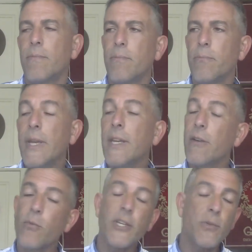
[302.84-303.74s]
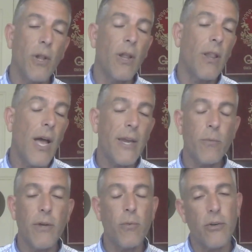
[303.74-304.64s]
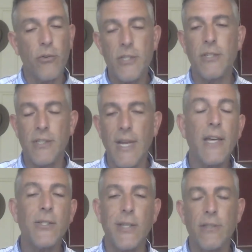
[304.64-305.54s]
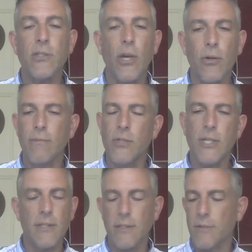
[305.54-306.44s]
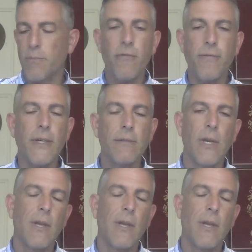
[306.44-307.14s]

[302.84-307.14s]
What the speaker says: many of which will align with what Christians say, actually. So Jesus is a prophet,